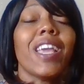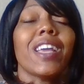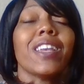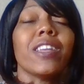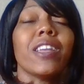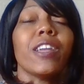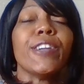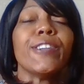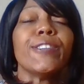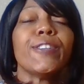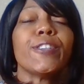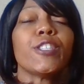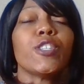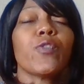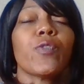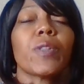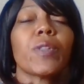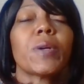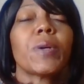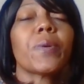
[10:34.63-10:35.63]
and the energy
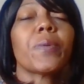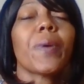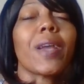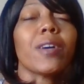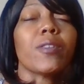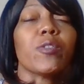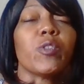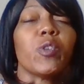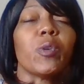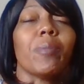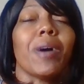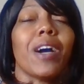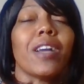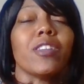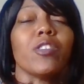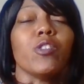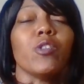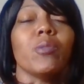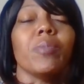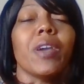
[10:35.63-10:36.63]
flow around your
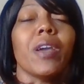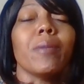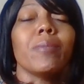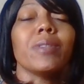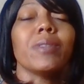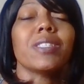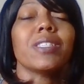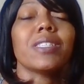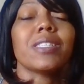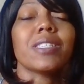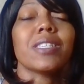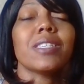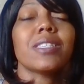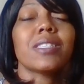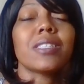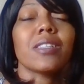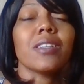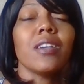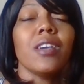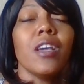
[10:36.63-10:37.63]
body. You'll be able to
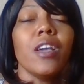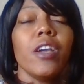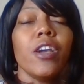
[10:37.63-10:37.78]
sense it.